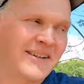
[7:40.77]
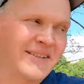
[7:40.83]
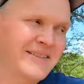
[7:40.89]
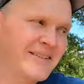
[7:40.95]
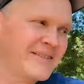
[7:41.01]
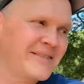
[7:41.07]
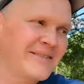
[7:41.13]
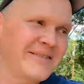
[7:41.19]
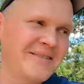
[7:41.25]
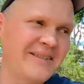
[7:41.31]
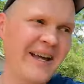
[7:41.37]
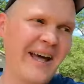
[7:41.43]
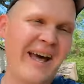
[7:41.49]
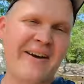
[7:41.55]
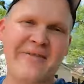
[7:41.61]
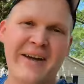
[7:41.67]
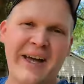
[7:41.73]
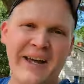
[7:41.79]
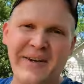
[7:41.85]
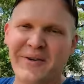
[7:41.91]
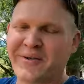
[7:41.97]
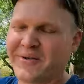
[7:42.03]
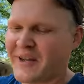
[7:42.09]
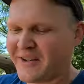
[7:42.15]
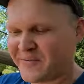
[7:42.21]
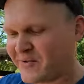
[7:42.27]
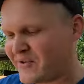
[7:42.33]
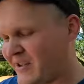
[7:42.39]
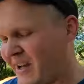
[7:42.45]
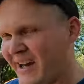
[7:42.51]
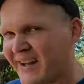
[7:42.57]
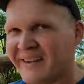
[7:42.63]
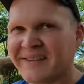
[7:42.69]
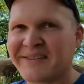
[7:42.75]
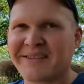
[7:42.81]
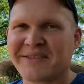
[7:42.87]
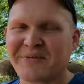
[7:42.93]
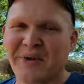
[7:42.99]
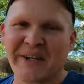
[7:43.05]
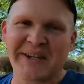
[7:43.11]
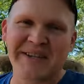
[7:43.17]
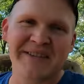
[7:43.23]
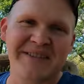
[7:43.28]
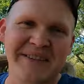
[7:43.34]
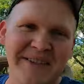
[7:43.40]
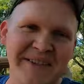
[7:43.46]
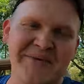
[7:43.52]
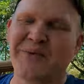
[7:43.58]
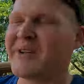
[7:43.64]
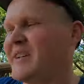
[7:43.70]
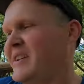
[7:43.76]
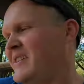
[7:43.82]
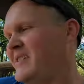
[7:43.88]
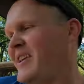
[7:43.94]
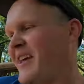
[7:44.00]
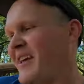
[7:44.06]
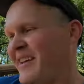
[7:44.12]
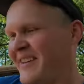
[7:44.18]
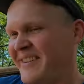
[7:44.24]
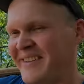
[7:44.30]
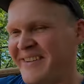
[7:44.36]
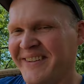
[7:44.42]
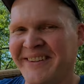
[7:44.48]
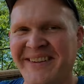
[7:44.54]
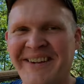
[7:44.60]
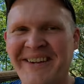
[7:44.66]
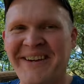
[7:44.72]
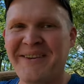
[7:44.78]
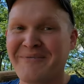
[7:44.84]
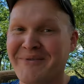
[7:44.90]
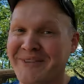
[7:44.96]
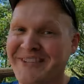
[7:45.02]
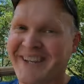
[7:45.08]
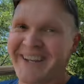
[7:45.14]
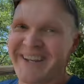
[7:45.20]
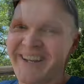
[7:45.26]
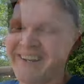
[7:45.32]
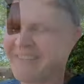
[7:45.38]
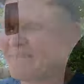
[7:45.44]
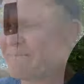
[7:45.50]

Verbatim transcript: Like I said, to have angle, that's what you got. It's just the way it is. It is what it is. But check it out.